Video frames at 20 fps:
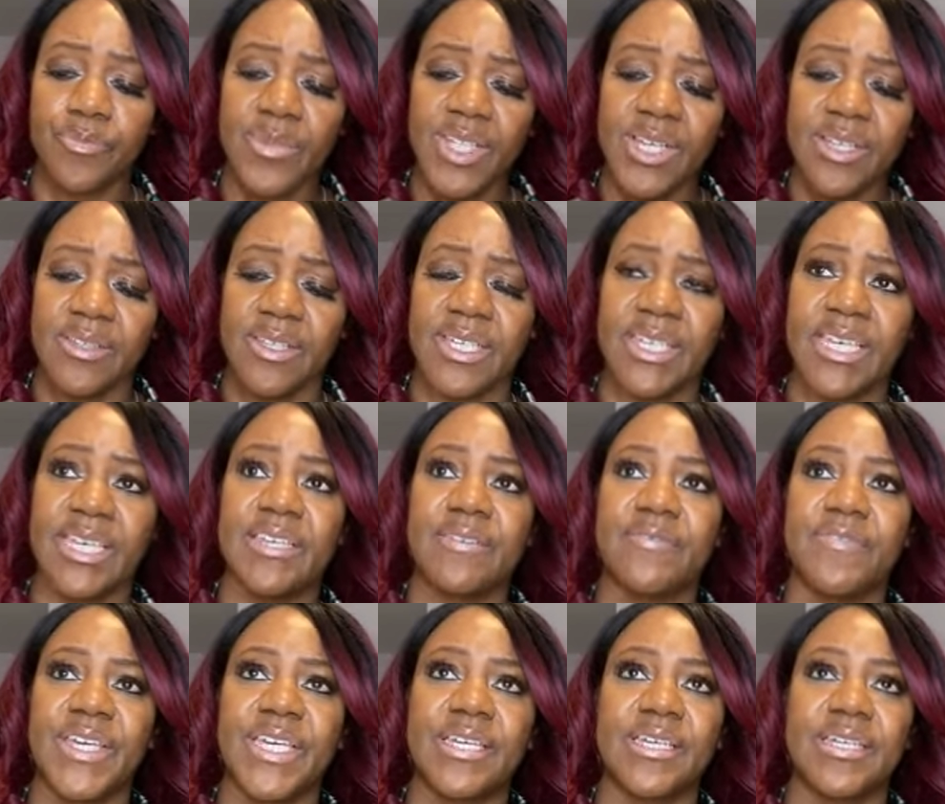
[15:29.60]
the key
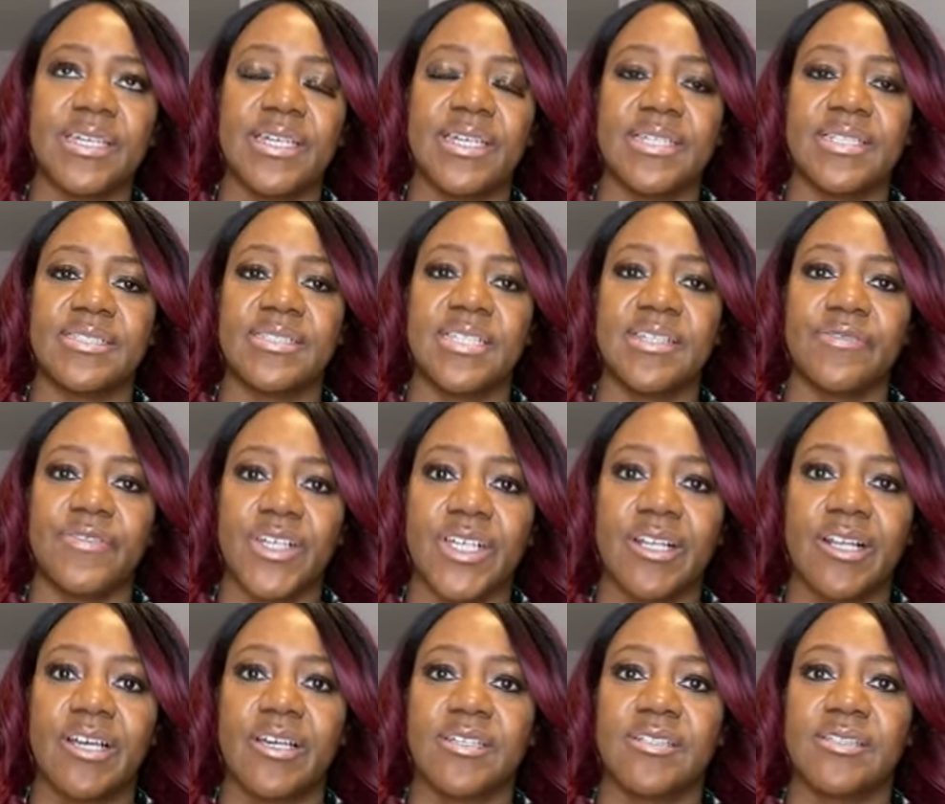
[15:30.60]
thing is if a
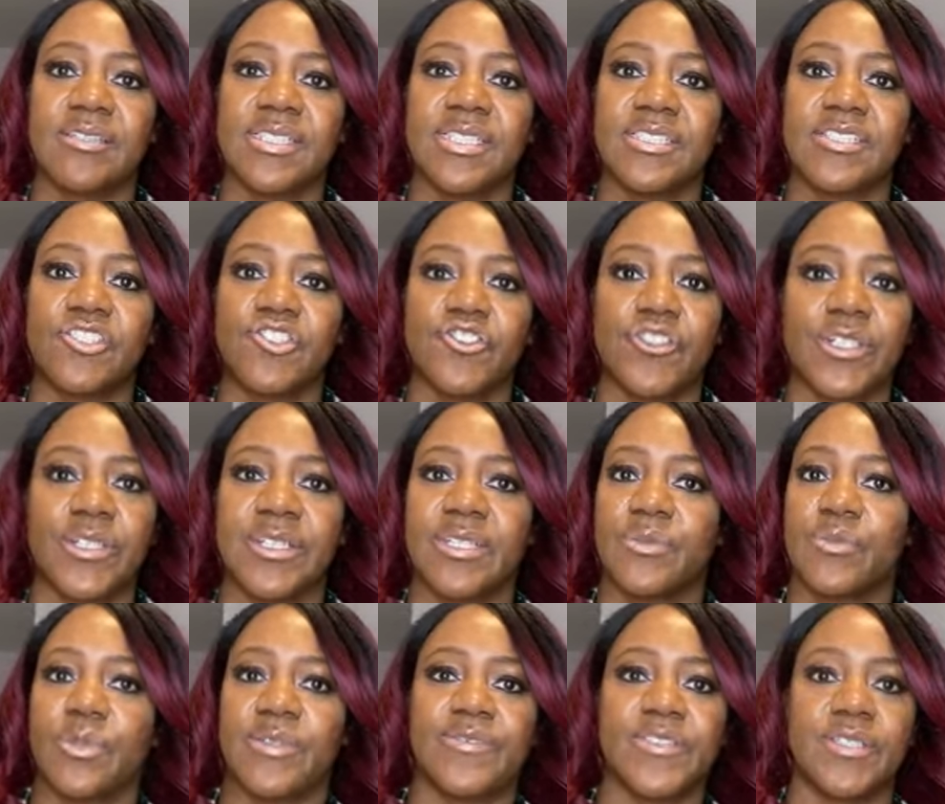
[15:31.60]
client is struggling
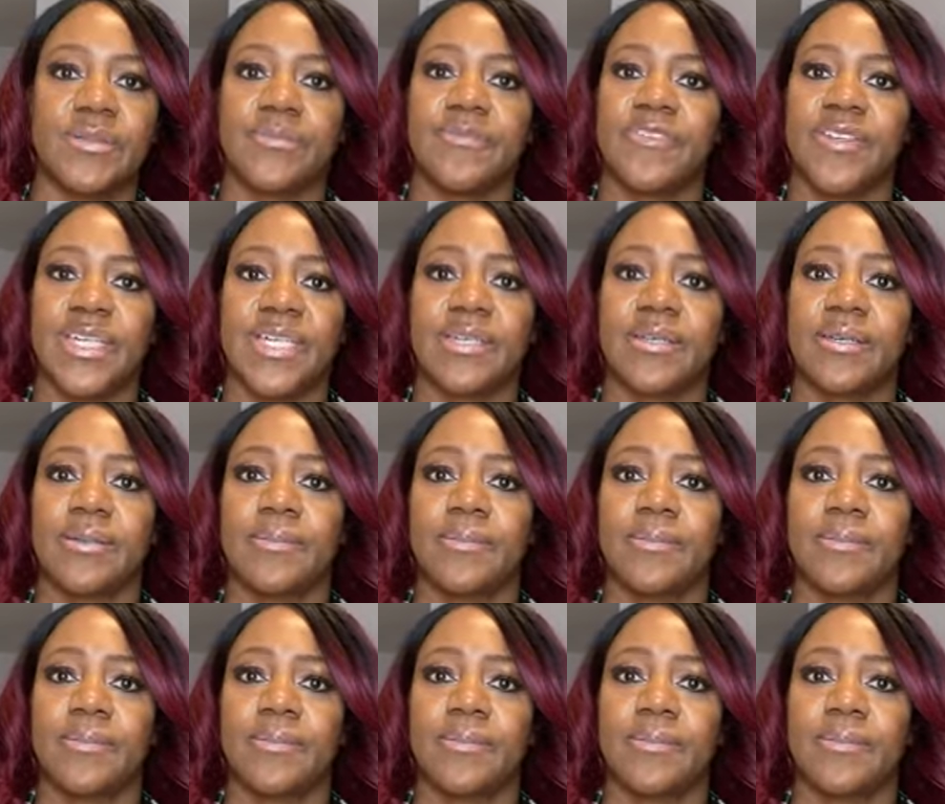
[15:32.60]
with something,